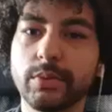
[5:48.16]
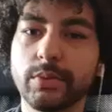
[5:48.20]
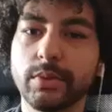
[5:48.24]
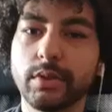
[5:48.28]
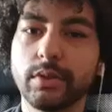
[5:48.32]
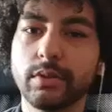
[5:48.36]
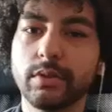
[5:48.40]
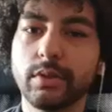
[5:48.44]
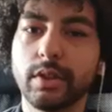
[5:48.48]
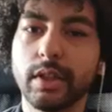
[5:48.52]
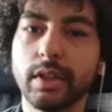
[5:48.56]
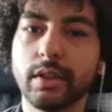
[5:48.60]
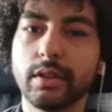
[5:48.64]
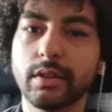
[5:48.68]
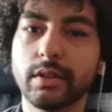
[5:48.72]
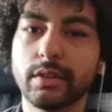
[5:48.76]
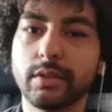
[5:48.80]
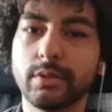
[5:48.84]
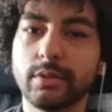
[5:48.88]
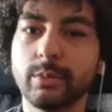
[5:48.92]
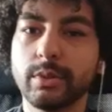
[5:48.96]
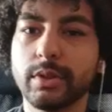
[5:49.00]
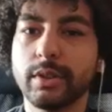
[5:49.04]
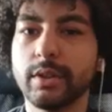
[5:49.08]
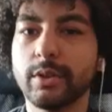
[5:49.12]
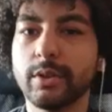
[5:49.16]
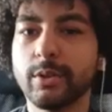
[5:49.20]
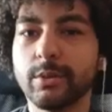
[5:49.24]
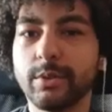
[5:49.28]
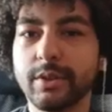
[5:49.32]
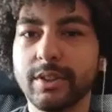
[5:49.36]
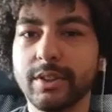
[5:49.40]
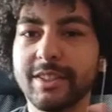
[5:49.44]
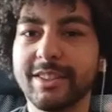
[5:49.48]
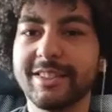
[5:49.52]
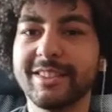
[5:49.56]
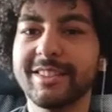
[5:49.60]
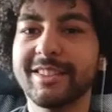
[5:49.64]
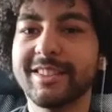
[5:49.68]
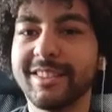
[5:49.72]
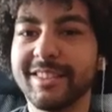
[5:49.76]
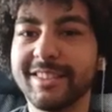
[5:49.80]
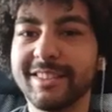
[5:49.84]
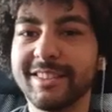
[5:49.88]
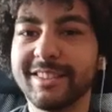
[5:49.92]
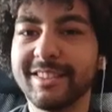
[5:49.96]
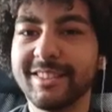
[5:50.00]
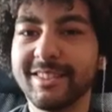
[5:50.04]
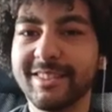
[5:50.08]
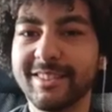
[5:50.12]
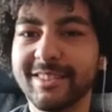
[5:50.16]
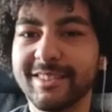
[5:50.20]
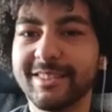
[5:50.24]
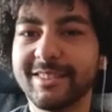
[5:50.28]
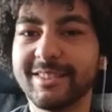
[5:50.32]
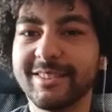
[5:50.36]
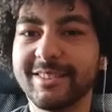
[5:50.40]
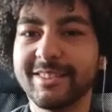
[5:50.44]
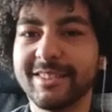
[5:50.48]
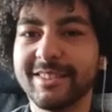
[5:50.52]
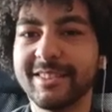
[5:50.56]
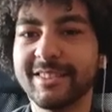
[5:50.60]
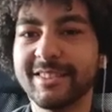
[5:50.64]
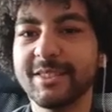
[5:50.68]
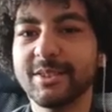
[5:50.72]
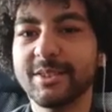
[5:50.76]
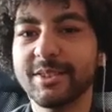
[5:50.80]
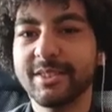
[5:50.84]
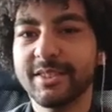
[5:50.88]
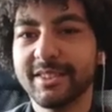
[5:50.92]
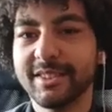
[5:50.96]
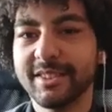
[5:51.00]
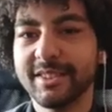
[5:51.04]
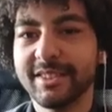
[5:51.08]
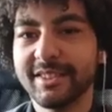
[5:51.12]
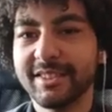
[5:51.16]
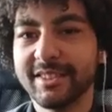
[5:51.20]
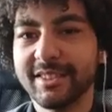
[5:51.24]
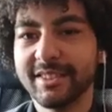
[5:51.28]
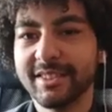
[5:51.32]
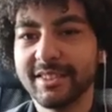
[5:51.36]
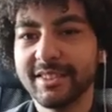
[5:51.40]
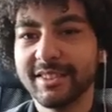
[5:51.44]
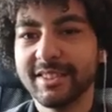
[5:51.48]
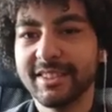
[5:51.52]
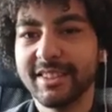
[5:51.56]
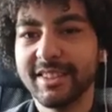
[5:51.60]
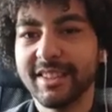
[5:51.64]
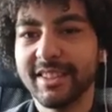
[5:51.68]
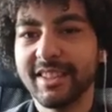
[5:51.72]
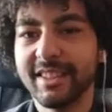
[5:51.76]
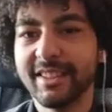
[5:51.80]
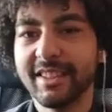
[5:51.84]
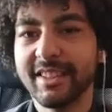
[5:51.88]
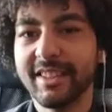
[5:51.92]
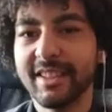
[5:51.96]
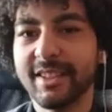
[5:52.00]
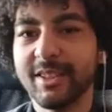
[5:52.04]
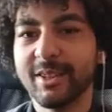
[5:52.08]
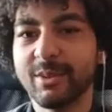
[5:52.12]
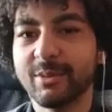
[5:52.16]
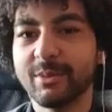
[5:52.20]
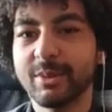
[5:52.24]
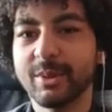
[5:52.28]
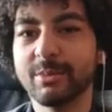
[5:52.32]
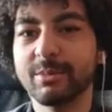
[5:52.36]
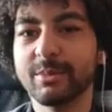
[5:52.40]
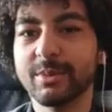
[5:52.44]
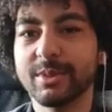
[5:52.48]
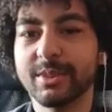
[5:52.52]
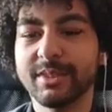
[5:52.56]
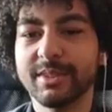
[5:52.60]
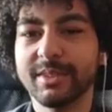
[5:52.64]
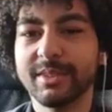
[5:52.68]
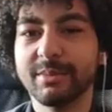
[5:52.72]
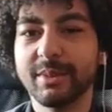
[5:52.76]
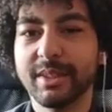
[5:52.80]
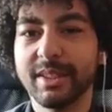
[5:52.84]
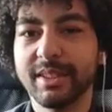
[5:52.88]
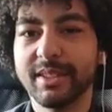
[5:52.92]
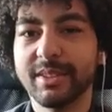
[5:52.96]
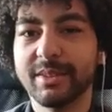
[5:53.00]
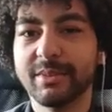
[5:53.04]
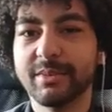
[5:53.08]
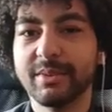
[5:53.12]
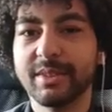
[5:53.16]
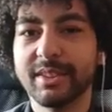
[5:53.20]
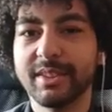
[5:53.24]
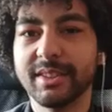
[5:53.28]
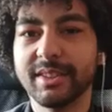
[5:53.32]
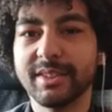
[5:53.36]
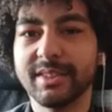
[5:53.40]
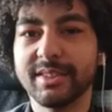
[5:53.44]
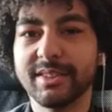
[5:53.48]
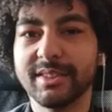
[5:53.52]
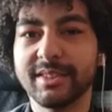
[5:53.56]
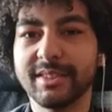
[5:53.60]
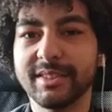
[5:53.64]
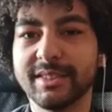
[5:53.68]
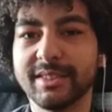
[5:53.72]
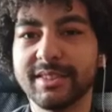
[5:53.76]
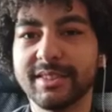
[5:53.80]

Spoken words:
the record, we already started, or are you still saying how we will make the video? Or